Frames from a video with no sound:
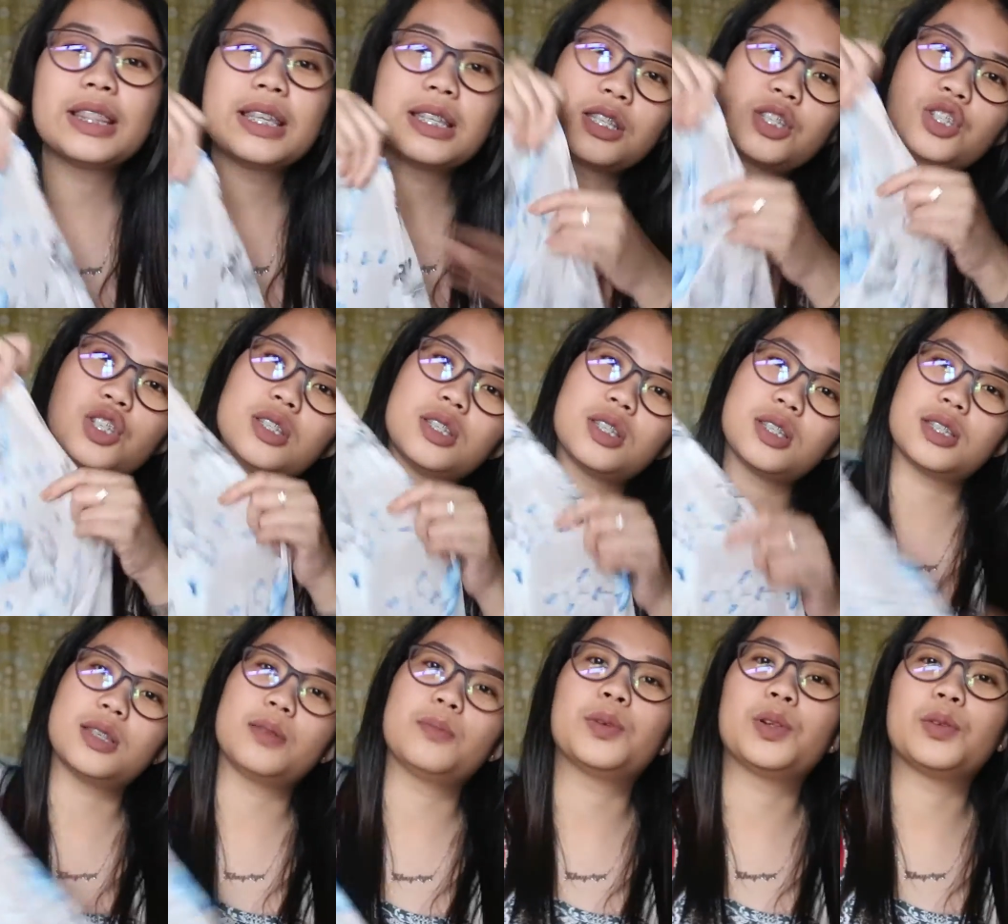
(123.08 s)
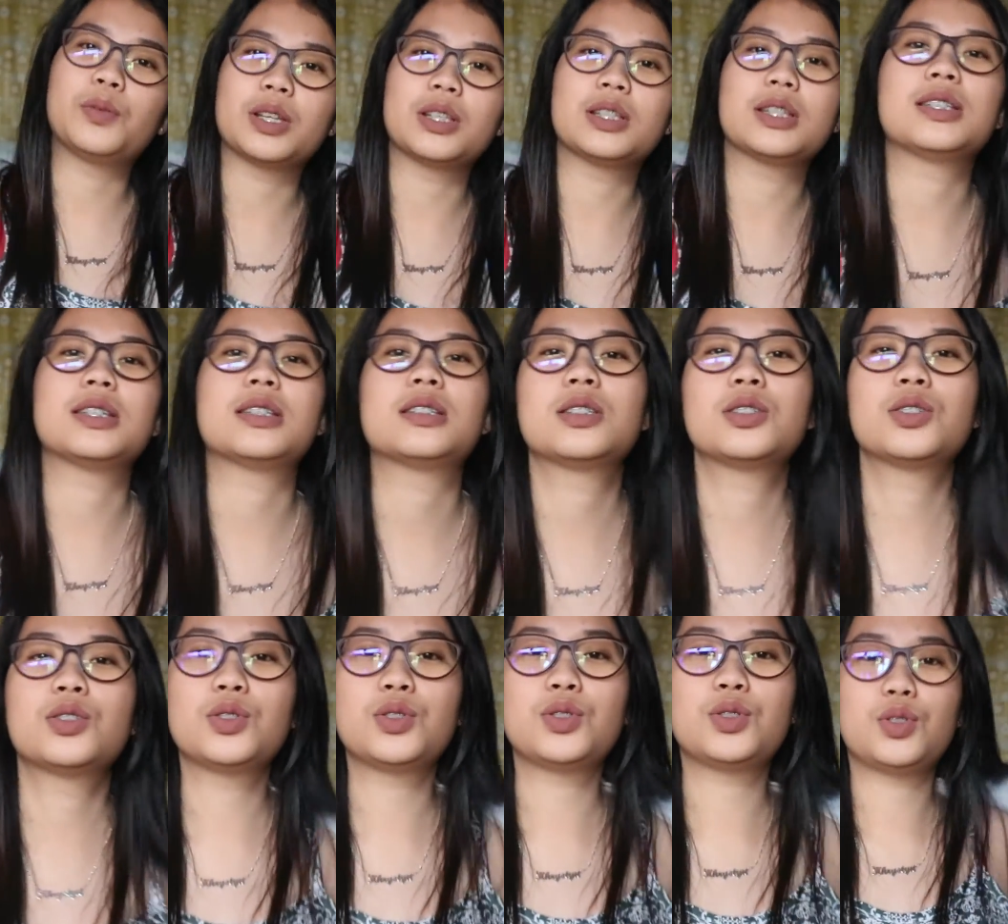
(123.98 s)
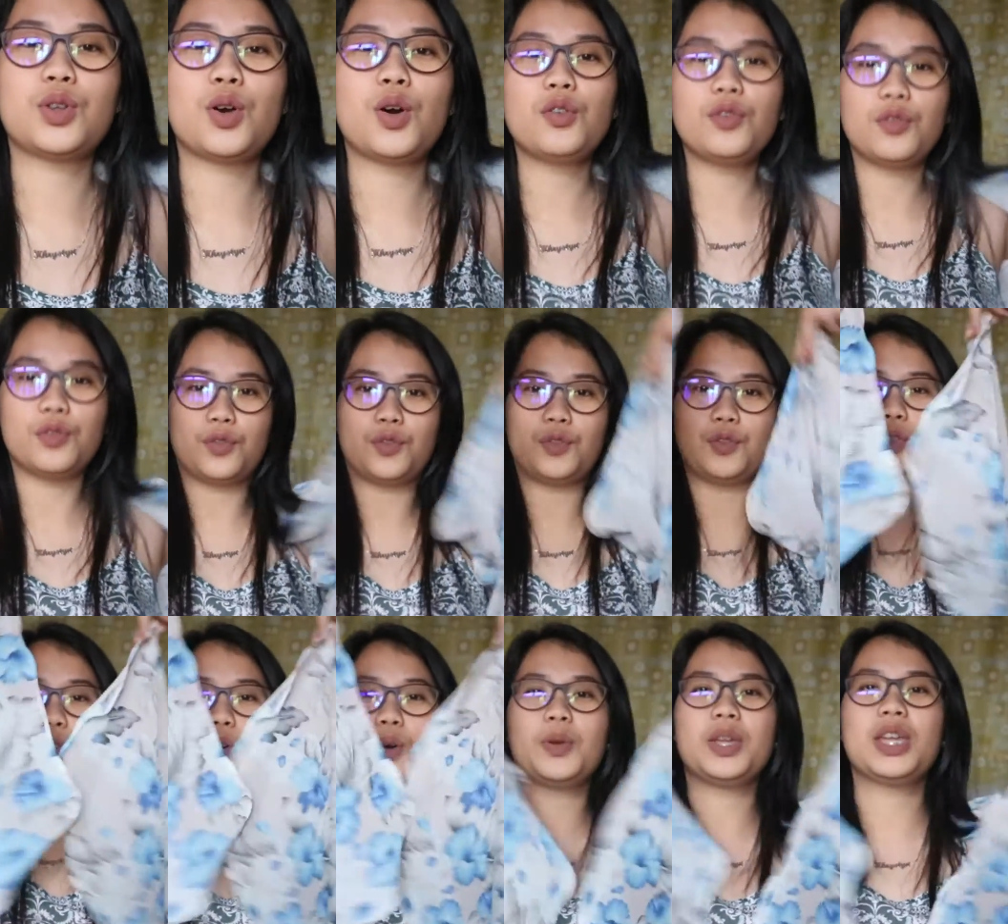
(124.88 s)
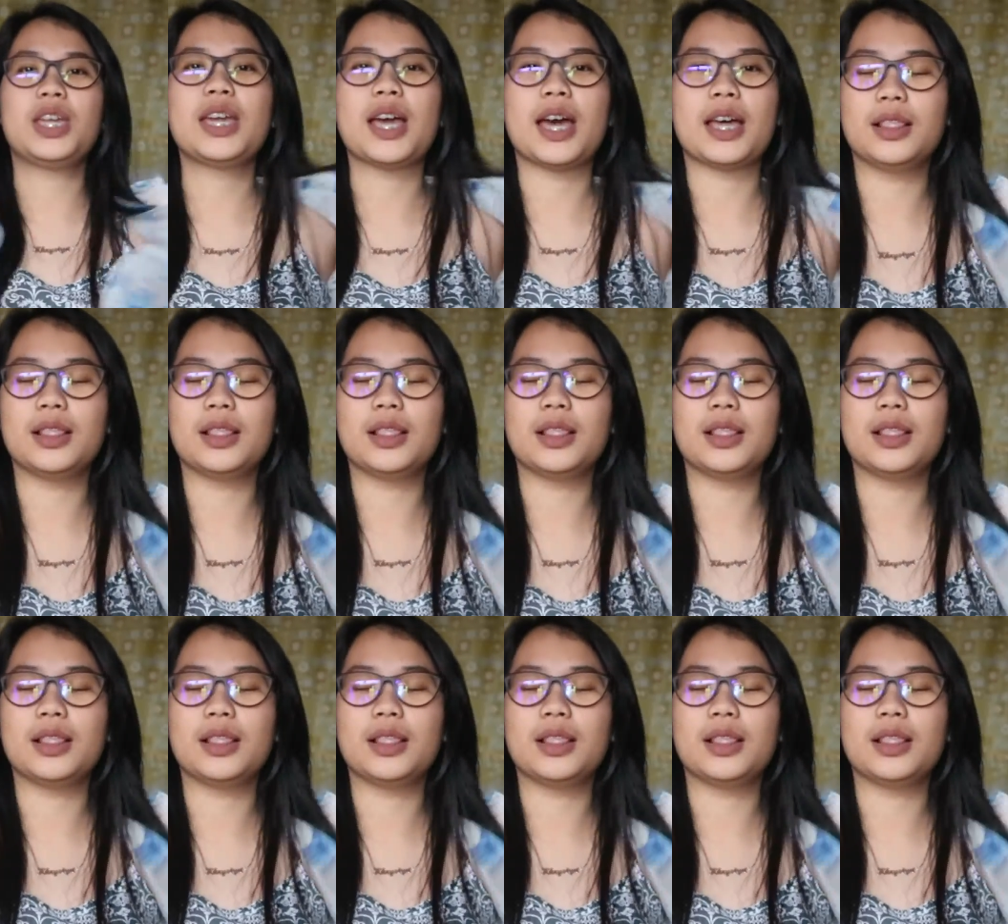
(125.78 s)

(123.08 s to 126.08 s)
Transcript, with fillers: This is just a simple one. This is so flowy.